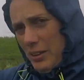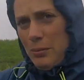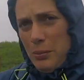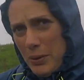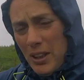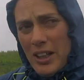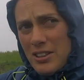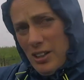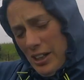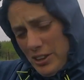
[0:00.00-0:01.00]
it would be
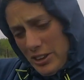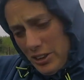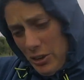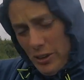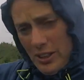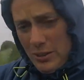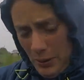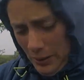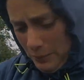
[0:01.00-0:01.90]
nicer actually to go this way.